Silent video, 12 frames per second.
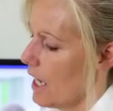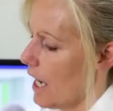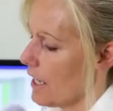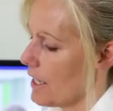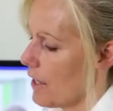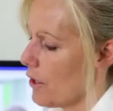
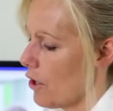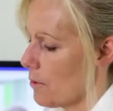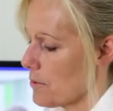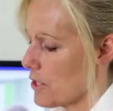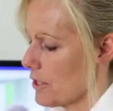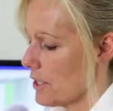Another
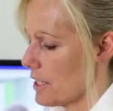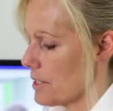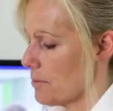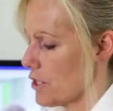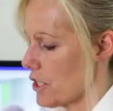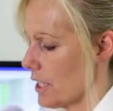option
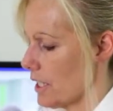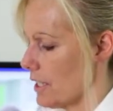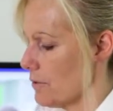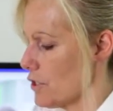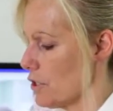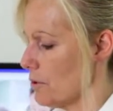this machine
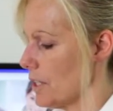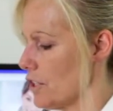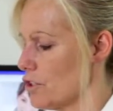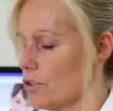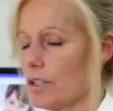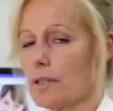gives you
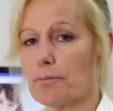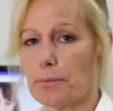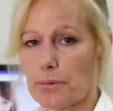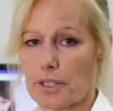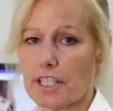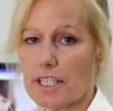is you can
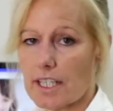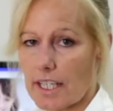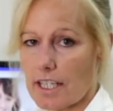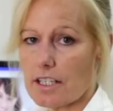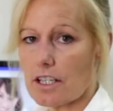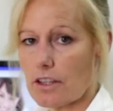
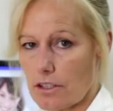preheat the